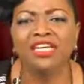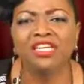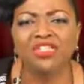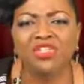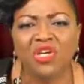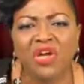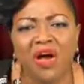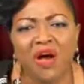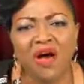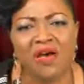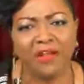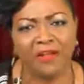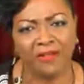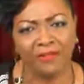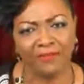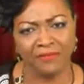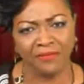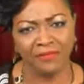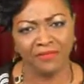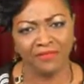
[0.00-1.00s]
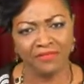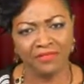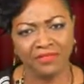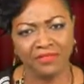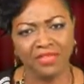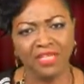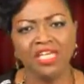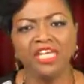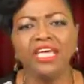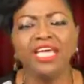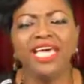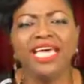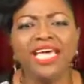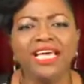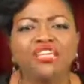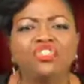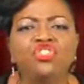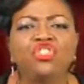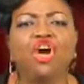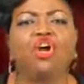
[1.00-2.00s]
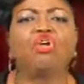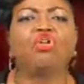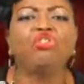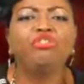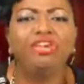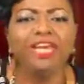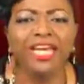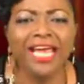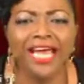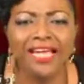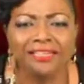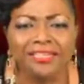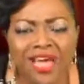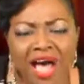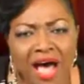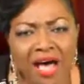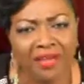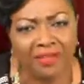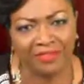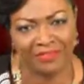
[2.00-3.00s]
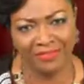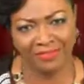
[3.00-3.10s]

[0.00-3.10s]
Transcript: this God. He is the creator.